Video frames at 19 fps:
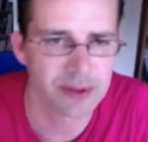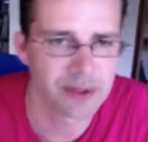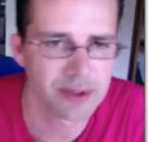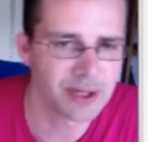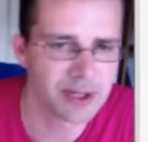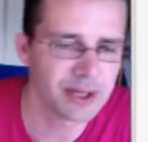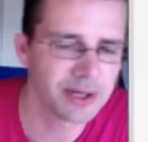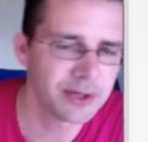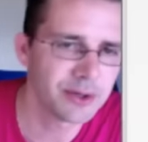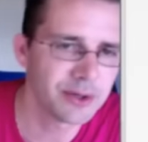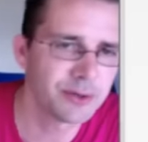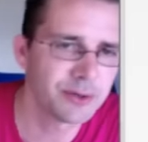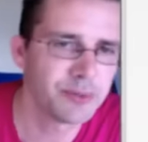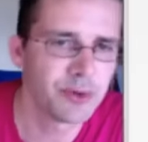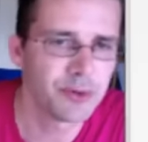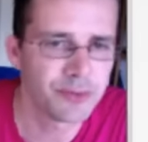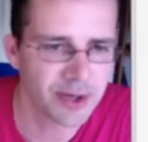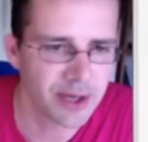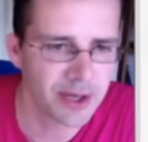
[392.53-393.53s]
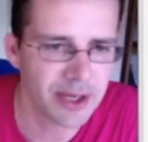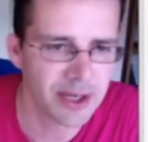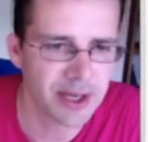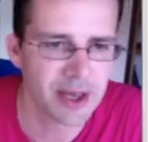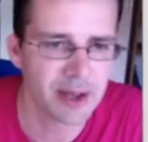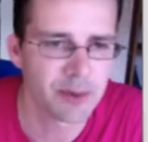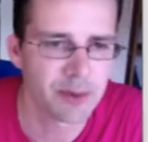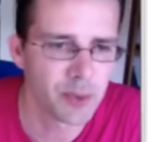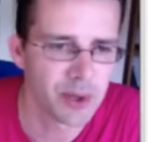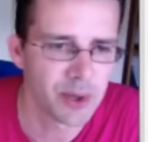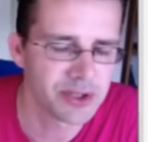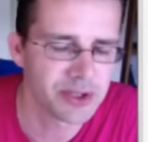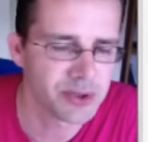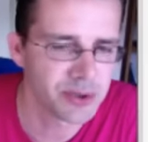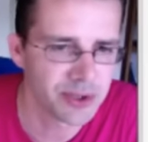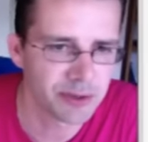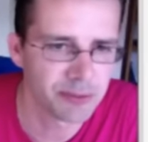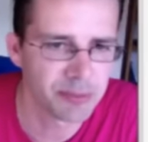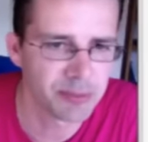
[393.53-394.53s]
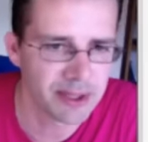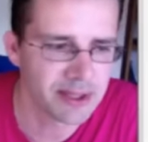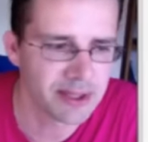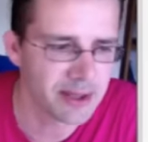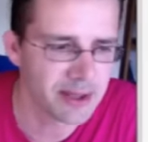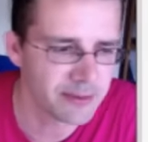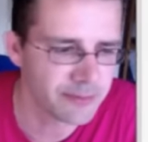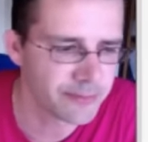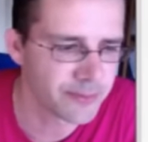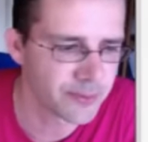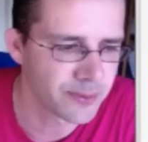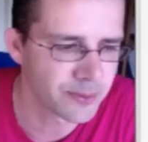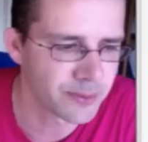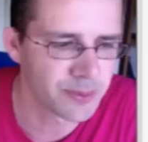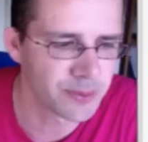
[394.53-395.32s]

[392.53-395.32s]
another good move, and again, white should have played a4,